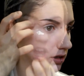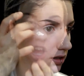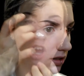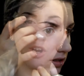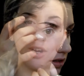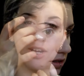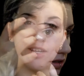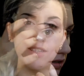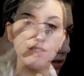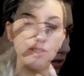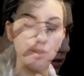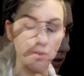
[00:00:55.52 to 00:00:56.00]

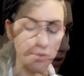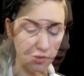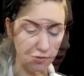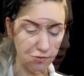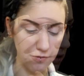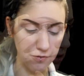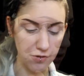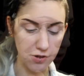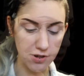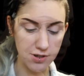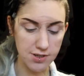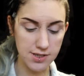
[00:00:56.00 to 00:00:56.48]
Alright, so the
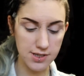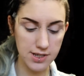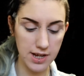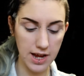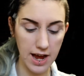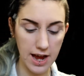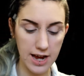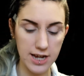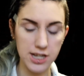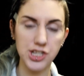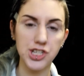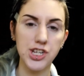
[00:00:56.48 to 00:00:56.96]
first
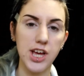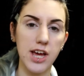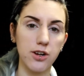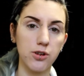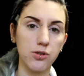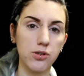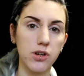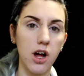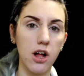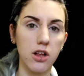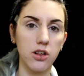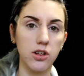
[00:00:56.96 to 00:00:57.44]

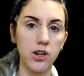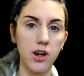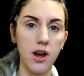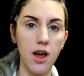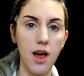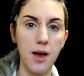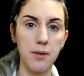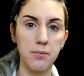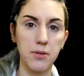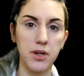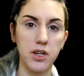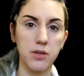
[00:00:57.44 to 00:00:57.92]
eyeshadow color
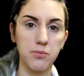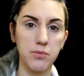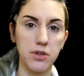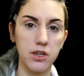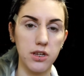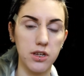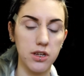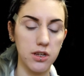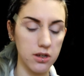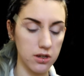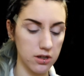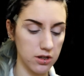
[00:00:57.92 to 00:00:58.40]
I'm going to
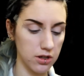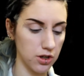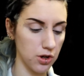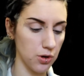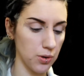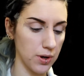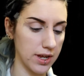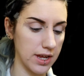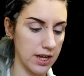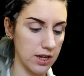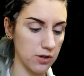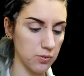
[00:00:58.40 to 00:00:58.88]
be
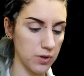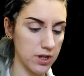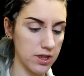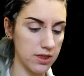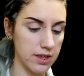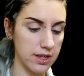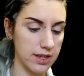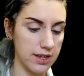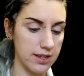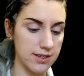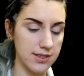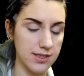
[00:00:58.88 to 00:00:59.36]
going in
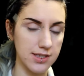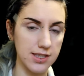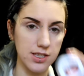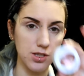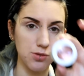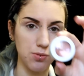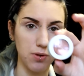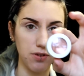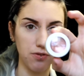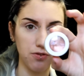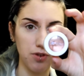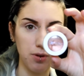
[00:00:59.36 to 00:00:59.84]
with is
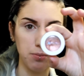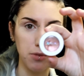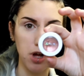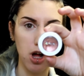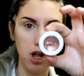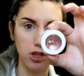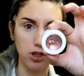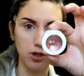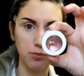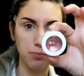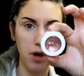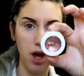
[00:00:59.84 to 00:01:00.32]
this one from
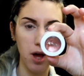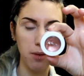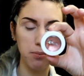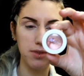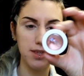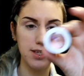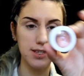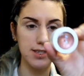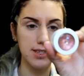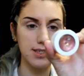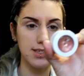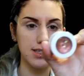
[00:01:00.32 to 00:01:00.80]
ColourPop.
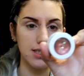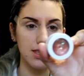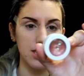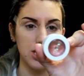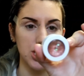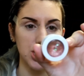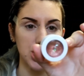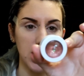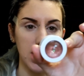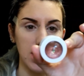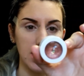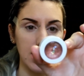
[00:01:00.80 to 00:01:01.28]
This is in the
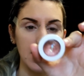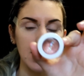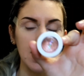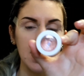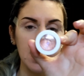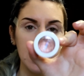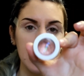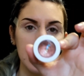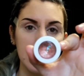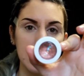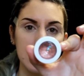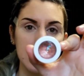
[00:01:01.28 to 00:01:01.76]
shade
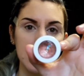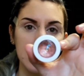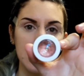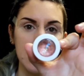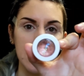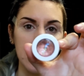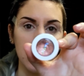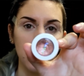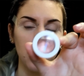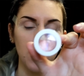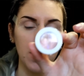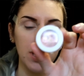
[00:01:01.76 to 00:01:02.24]

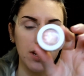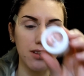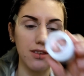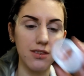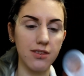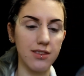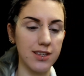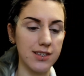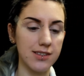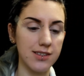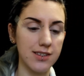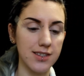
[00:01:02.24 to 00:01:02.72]

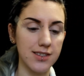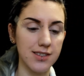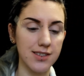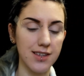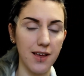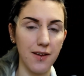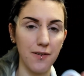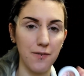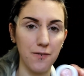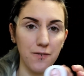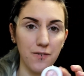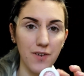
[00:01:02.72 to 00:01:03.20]
Sequin. This is
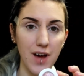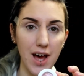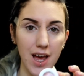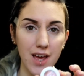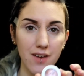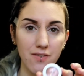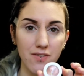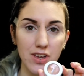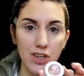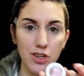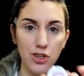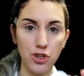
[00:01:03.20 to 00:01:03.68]
$5